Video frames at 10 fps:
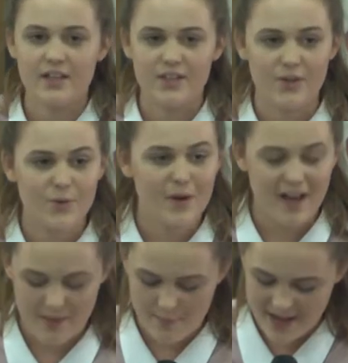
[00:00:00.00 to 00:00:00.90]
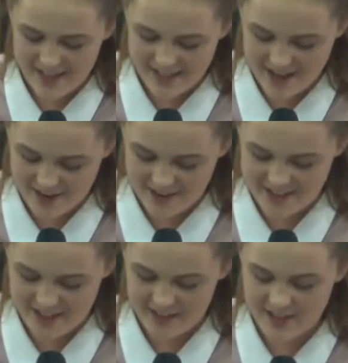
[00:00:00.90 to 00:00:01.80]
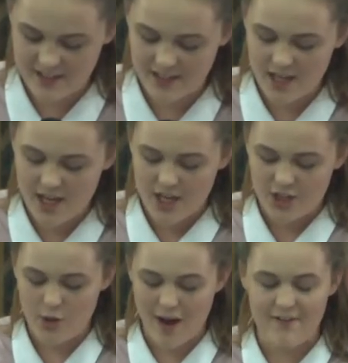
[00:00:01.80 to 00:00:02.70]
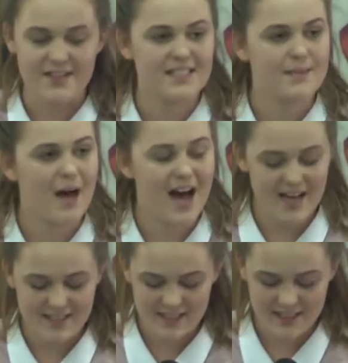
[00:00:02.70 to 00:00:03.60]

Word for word: You are the main character. You are a smart,